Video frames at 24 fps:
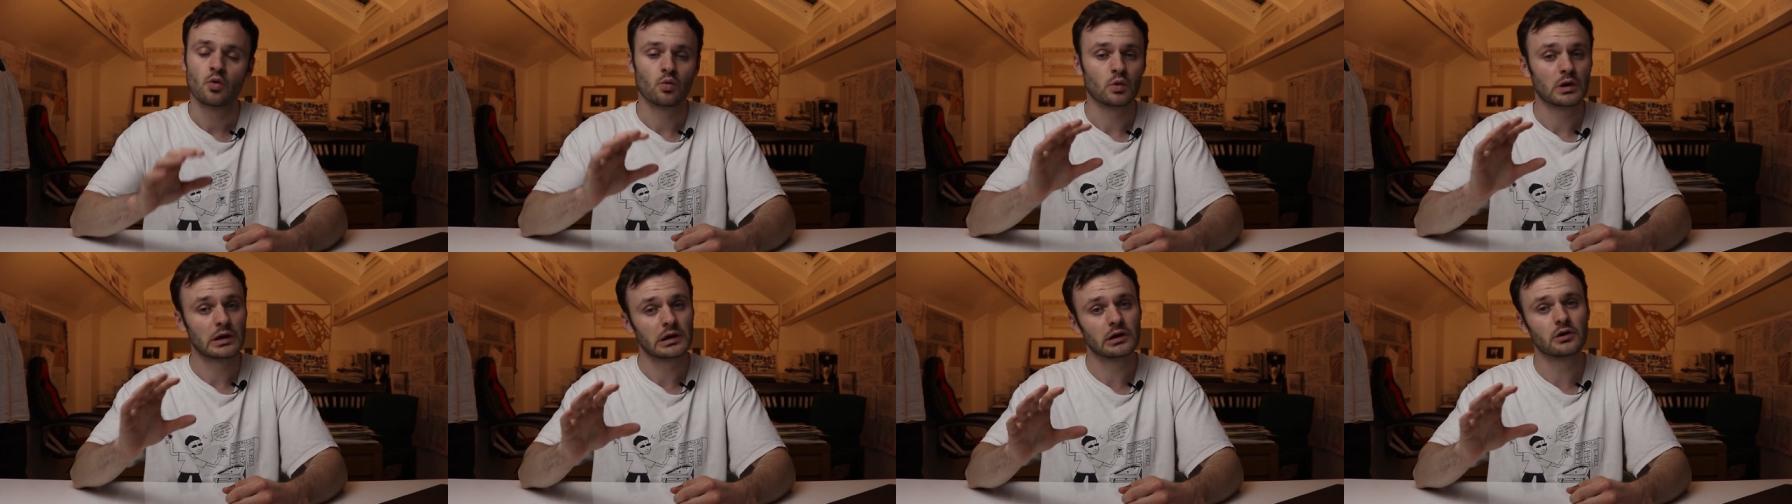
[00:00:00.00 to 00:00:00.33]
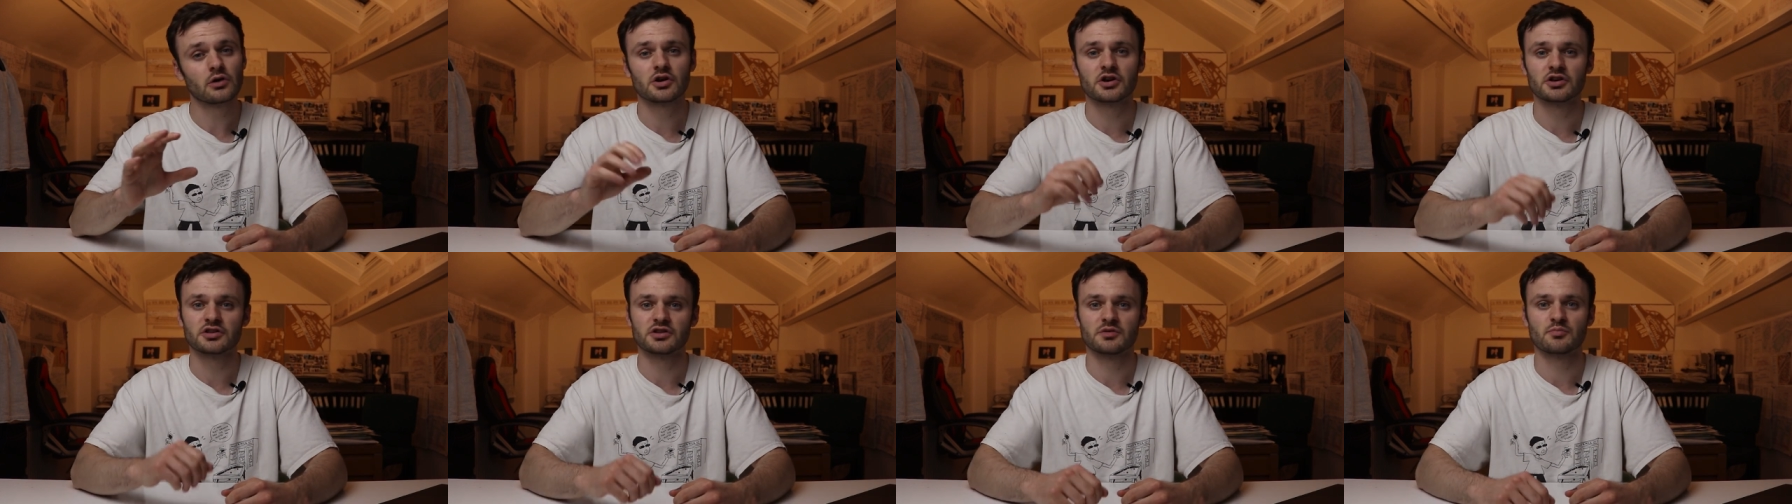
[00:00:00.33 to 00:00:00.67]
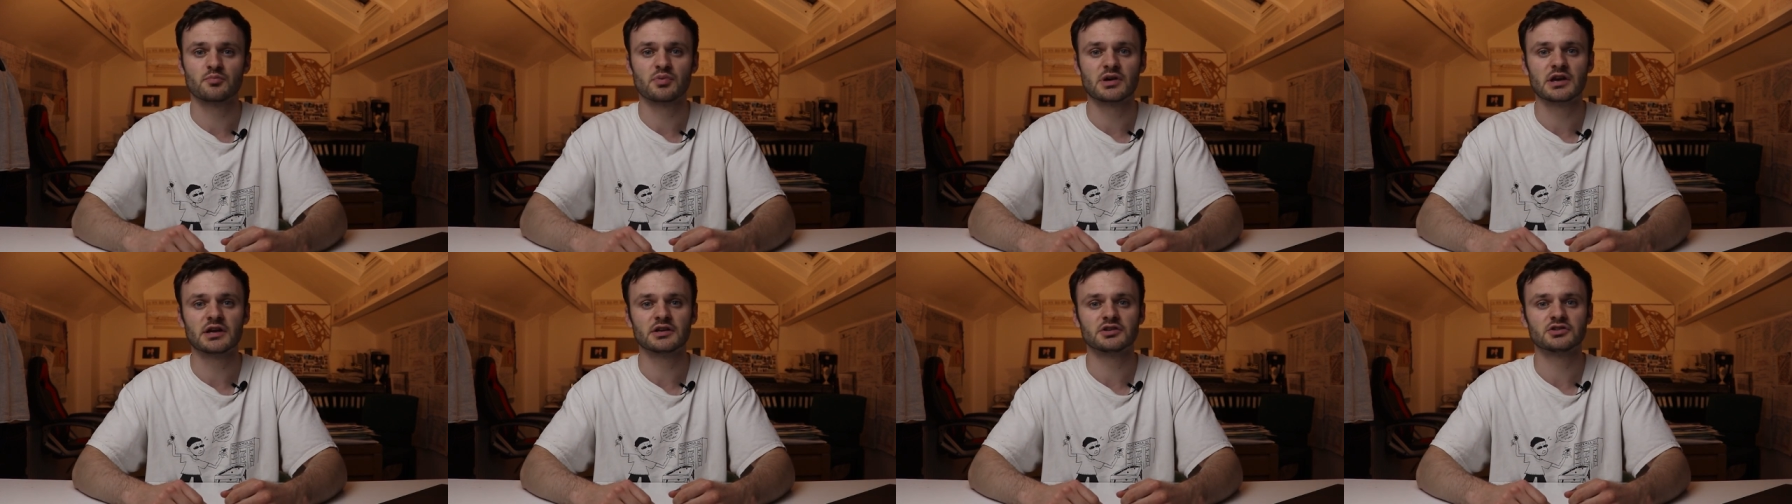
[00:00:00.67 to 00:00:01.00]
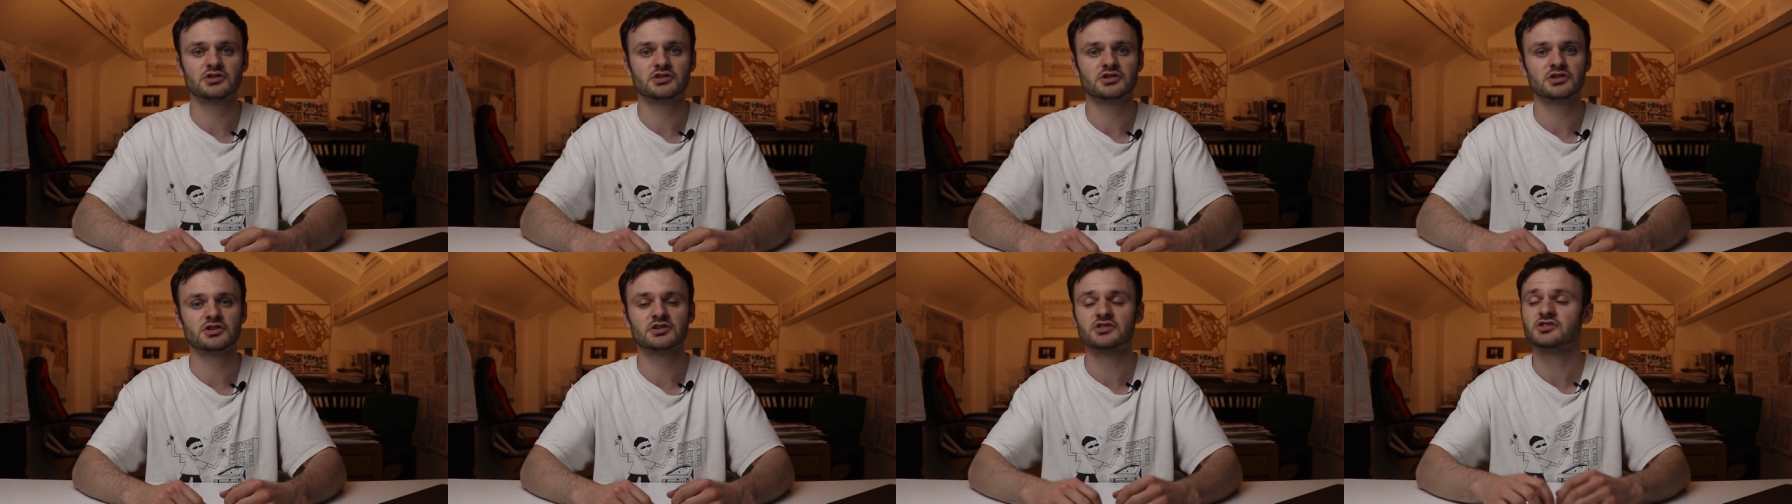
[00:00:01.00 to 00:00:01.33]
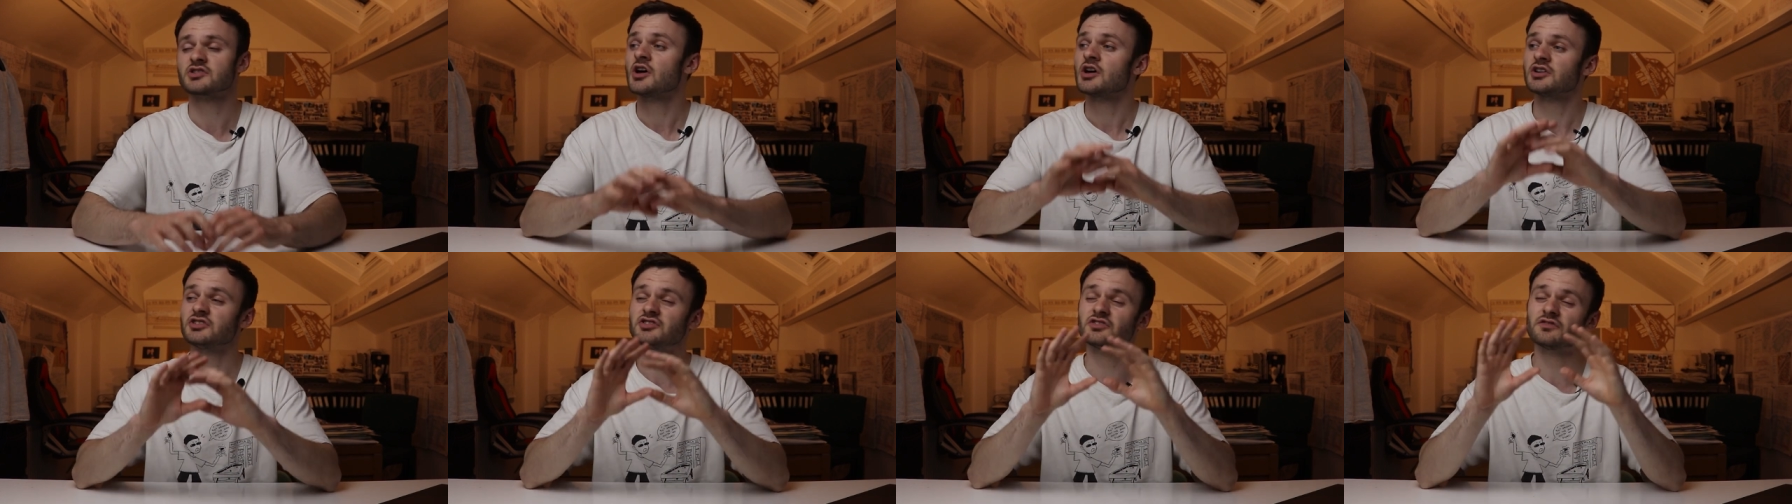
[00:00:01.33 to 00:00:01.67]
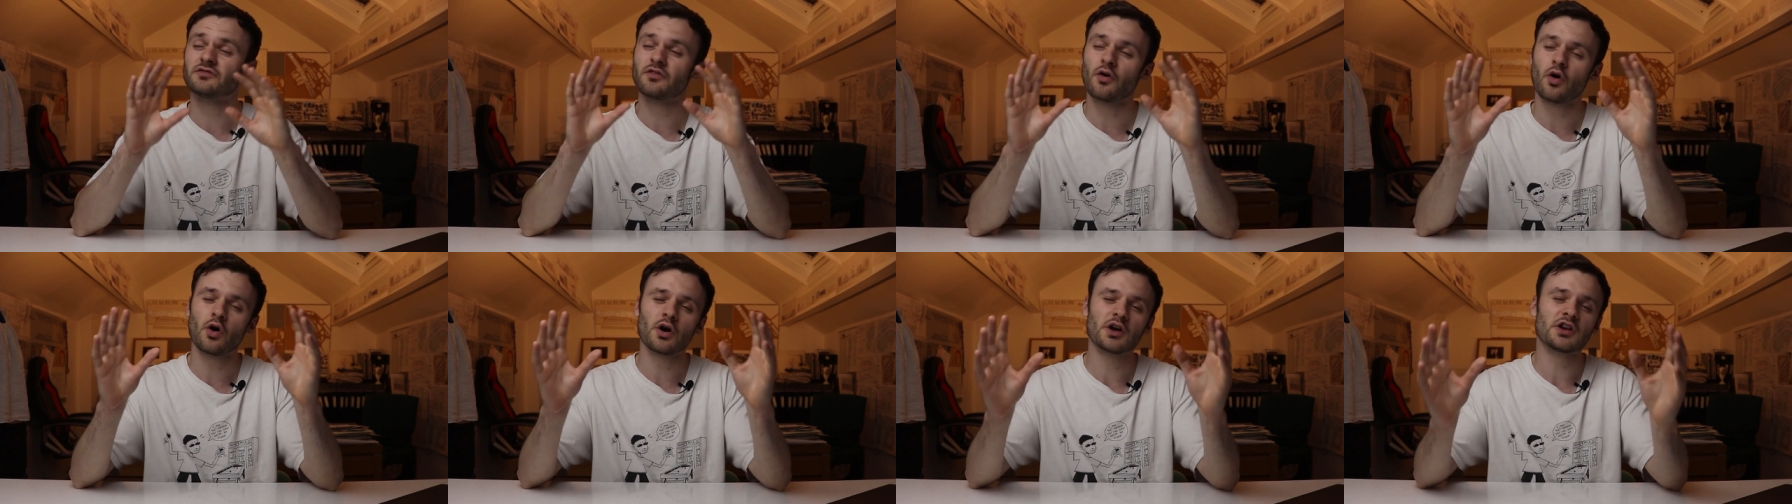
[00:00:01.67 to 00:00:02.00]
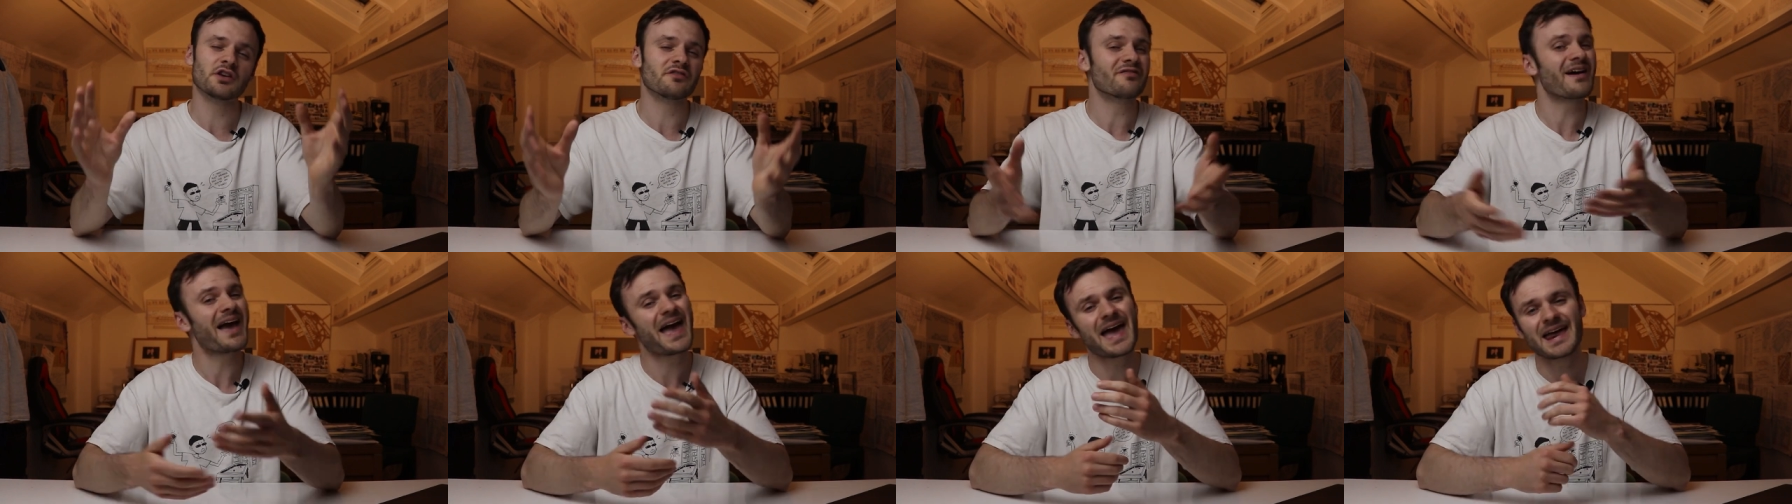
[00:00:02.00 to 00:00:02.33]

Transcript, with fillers: we look at the pictures devoid of